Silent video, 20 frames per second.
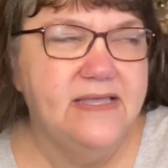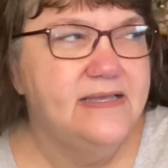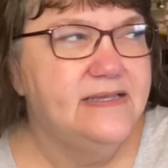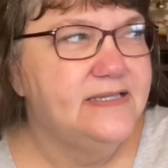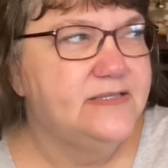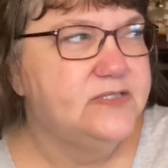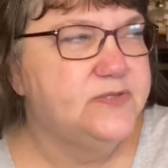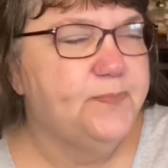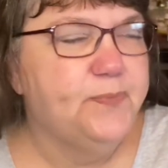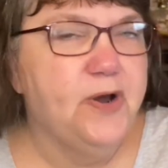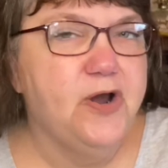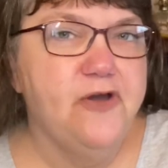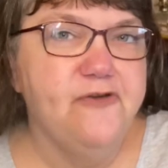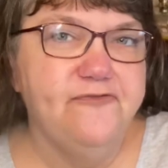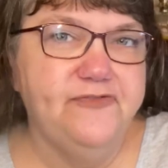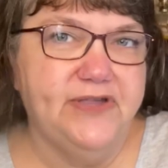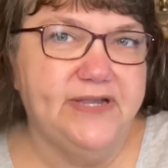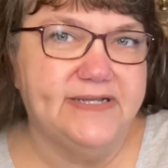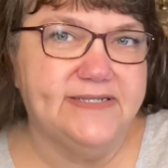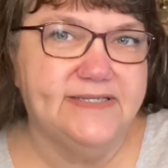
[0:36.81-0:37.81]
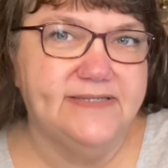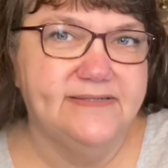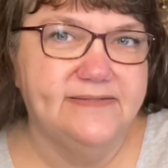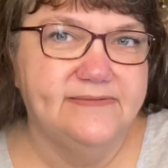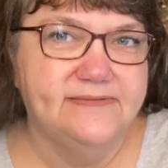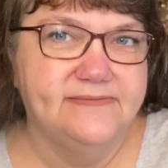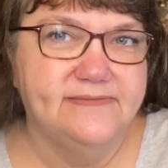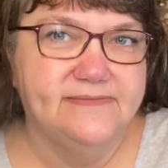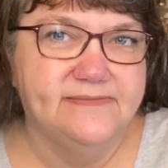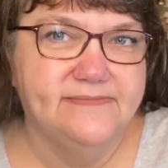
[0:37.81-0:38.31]
It's perfect
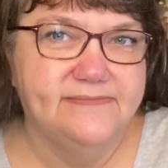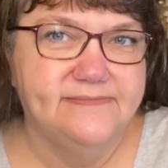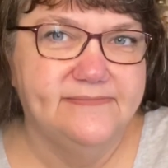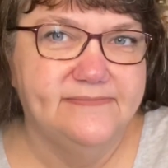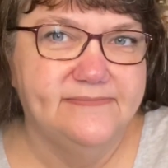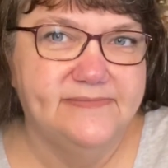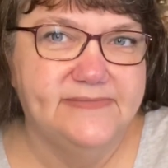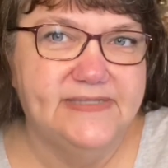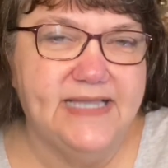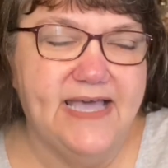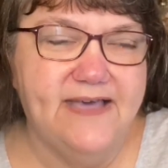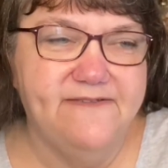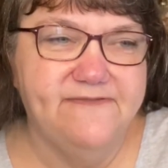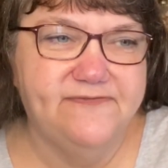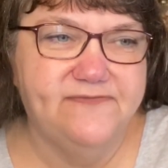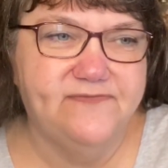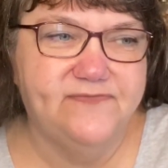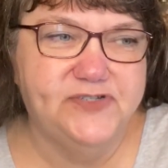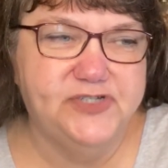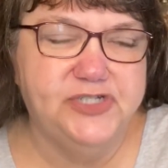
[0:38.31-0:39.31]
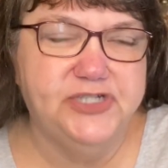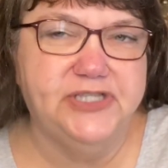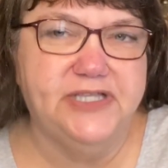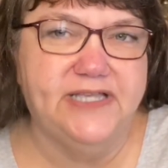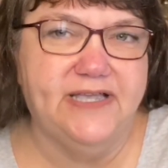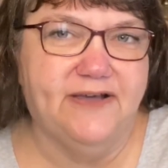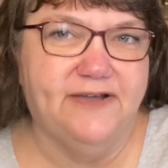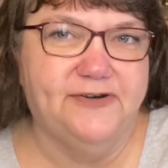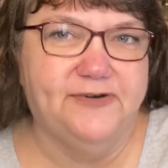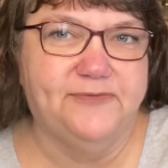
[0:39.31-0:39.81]
to have chili
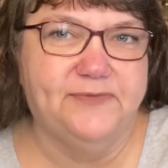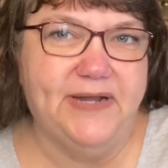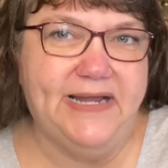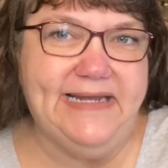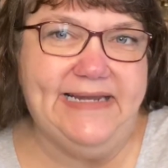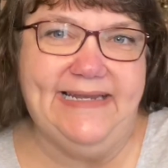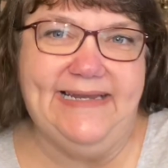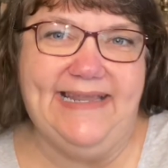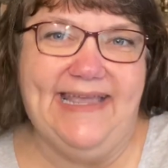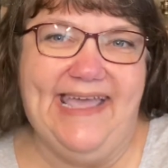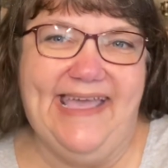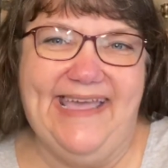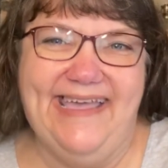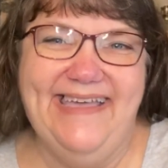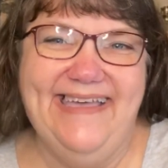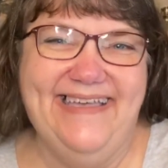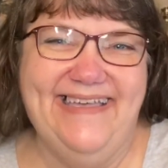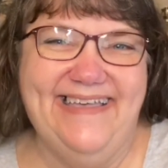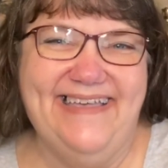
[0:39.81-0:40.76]
on a rainy day.